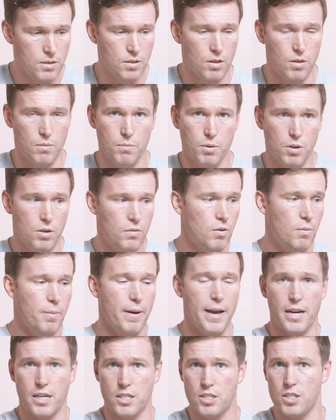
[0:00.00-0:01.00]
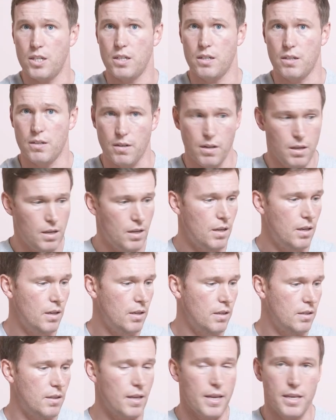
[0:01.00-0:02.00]
So beautiful packaging.
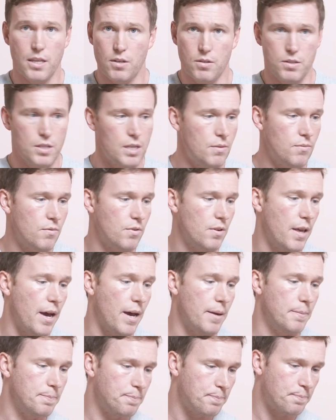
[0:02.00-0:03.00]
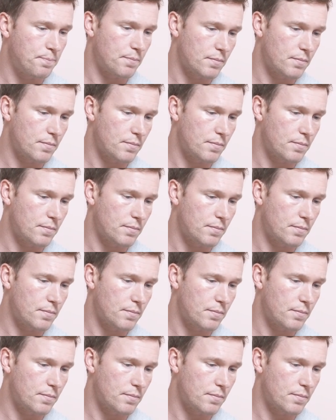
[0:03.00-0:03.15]
Thank you, team, for that.